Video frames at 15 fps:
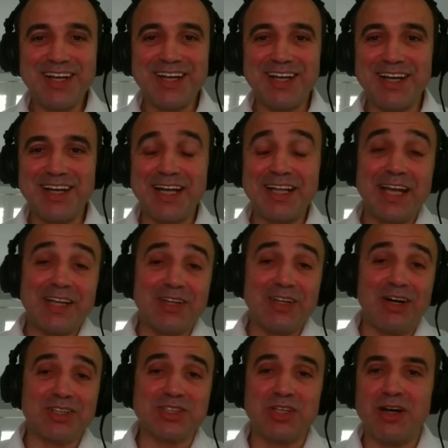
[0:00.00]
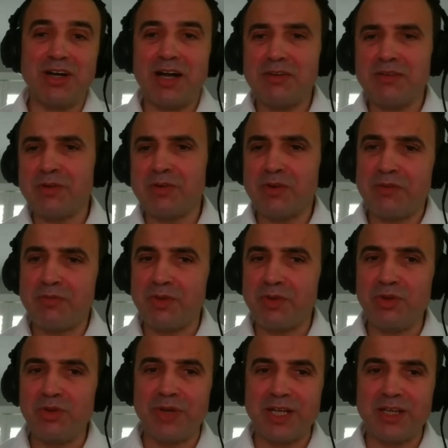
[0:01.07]
And also,
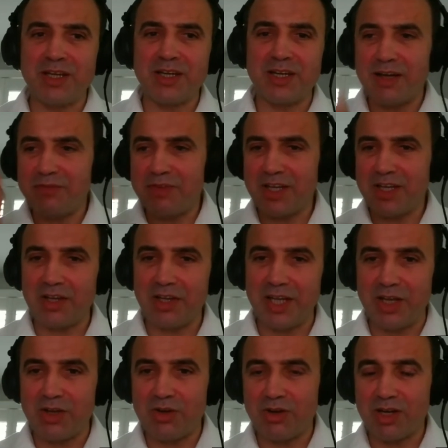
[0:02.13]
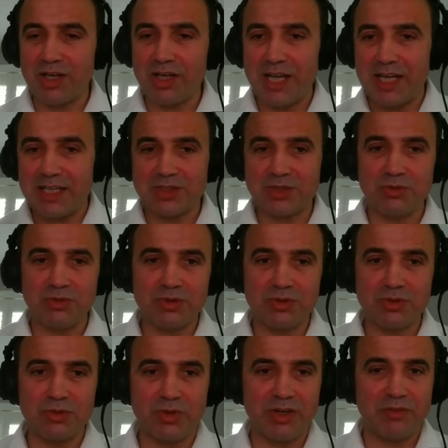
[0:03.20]
you made I think a link or a yes to
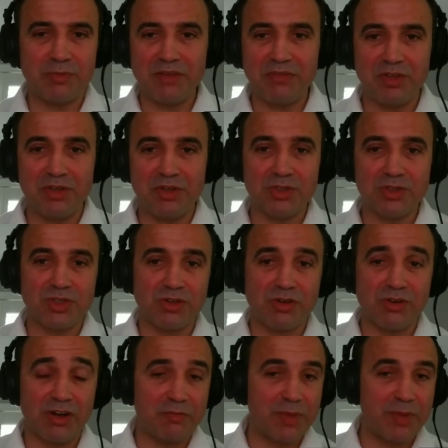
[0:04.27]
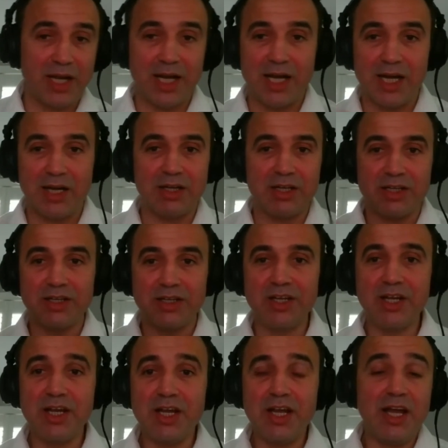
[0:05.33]
one of my videos on Krav Maga,
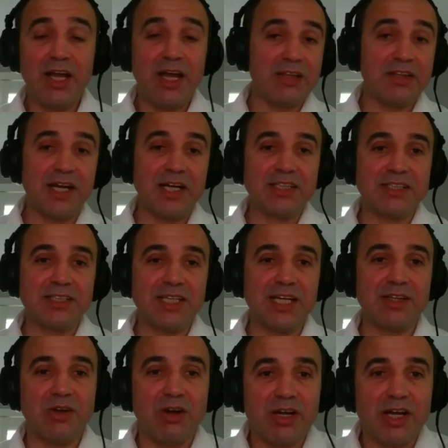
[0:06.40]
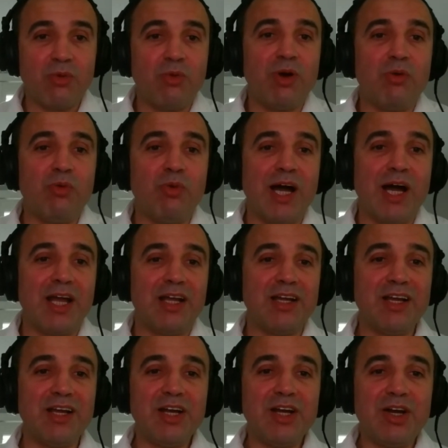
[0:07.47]
and I said, okay, why?
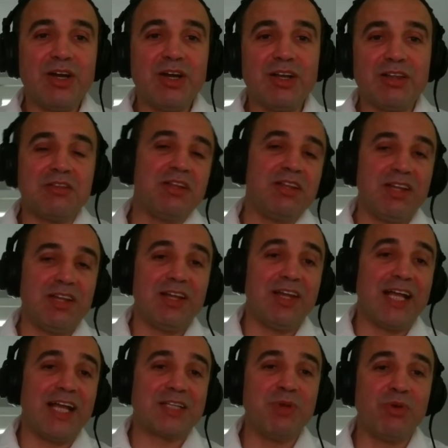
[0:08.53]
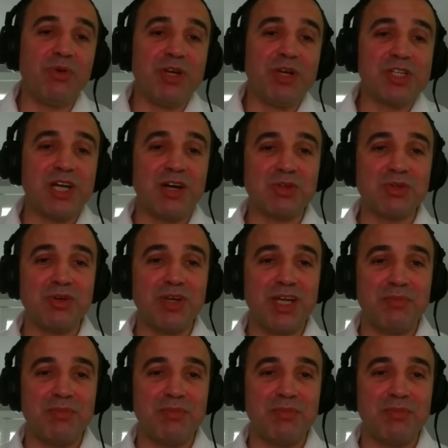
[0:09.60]
Let me reach out to him.